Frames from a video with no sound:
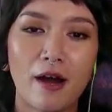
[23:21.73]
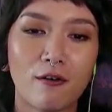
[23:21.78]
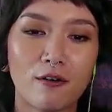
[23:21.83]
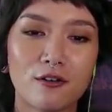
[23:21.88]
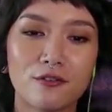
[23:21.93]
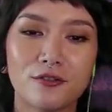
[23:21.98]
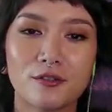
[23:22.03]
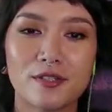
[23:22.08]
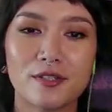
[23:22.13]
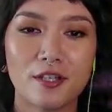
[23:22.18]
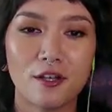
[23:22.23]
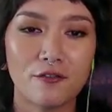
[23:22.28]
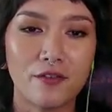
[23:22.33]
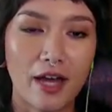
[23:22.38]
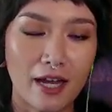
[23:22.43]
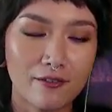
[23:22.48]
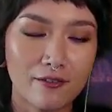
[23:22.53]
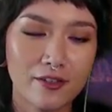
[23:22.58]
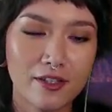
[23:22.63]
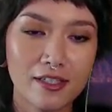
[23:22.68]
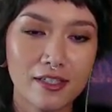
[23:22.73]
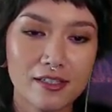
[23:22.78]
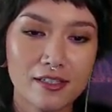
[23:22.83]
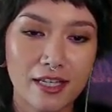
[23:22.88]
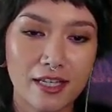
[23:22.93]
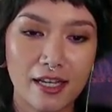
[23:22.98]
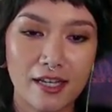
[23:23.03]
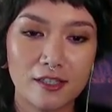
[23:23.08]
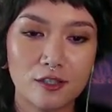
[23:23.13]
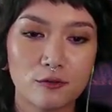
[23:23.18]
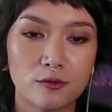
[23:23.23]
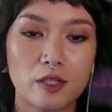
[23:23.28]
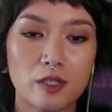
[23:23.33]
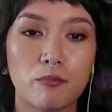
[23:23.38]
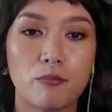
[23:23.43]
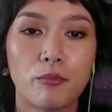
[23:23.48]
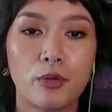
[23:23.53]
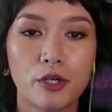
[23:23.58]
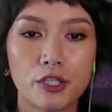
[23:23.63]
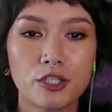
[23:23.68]
powerful self-advocates and to
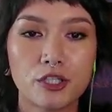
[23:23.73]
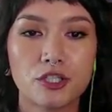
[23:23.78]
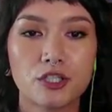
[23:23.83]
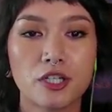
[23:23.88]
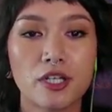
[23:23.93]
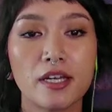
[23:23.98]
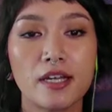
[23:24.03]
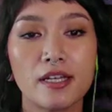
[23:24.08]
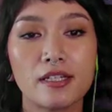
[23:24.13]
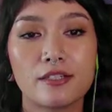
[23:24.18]
really push